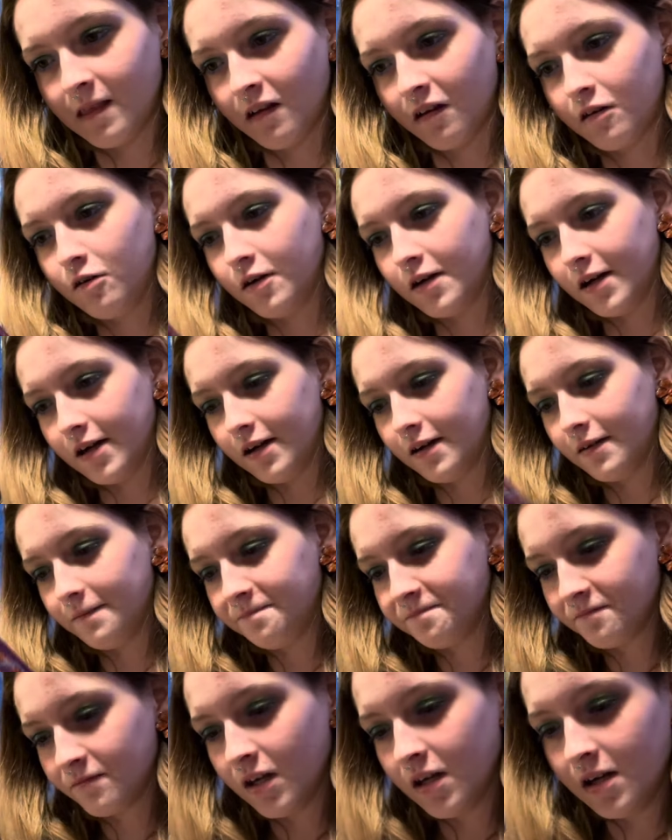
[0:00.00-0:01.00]
Okay.
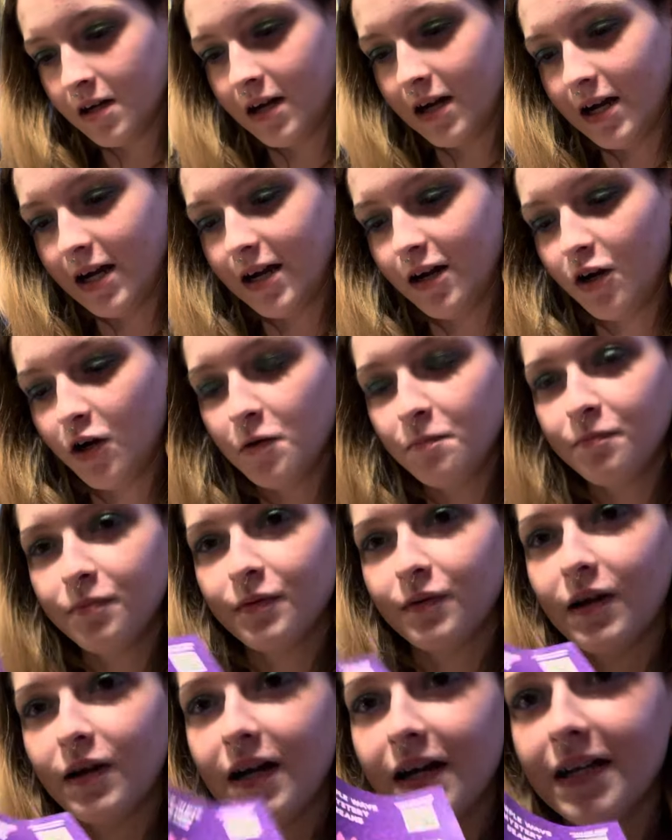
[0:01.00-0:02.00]
I hope
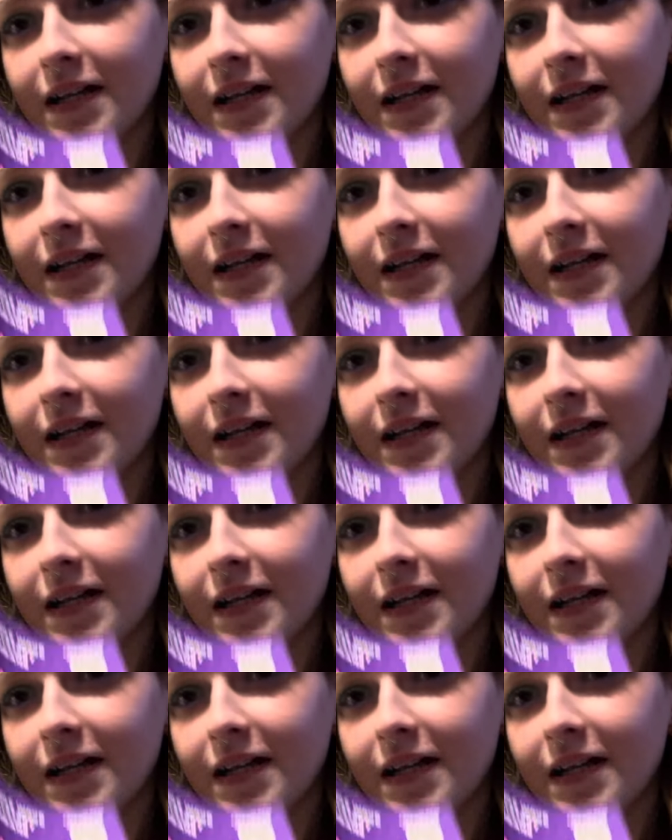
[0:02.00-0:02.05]
I